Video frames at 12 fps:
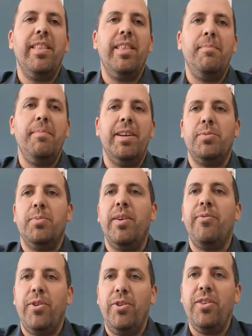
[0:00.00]
The best
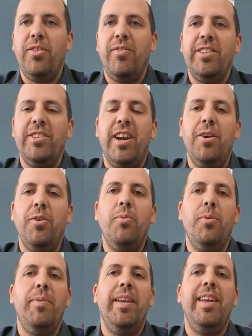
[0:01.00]
way for you to reach out
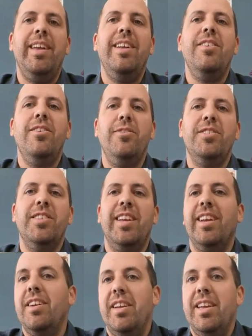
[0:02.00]
would be
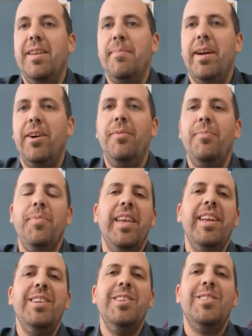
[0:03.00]
using email.
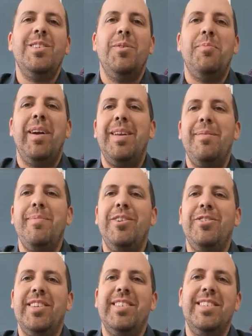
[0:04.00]
So my email
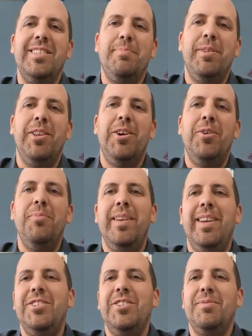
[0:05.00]
address is below,
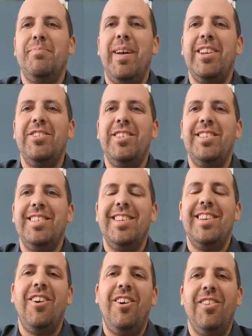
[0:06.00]
but it just matches
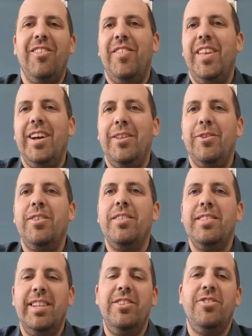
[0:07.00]
all of the other
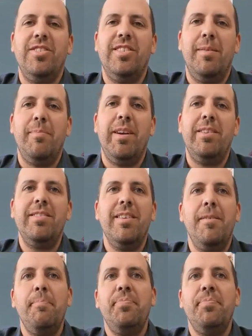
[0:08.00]
teachers' emails.